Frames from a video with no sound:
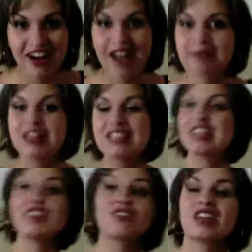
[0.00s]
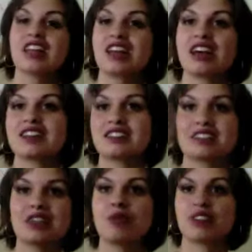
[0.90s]
I mean, instead of looking like a
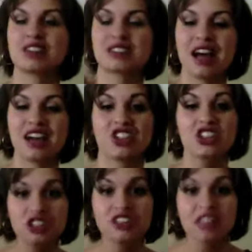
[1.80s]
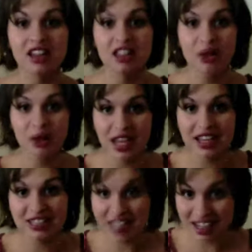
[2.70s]
C with a slash, it looks like a
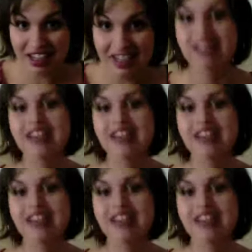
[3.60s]
lowercase e.